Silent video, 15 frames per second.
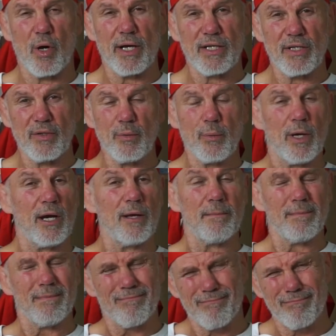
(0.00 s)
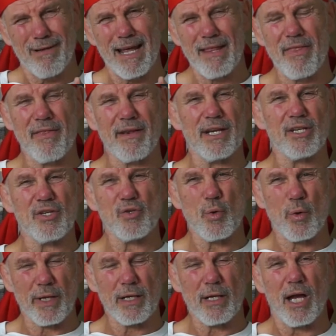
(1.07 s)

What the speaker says: I do hope, rather than enjoy it,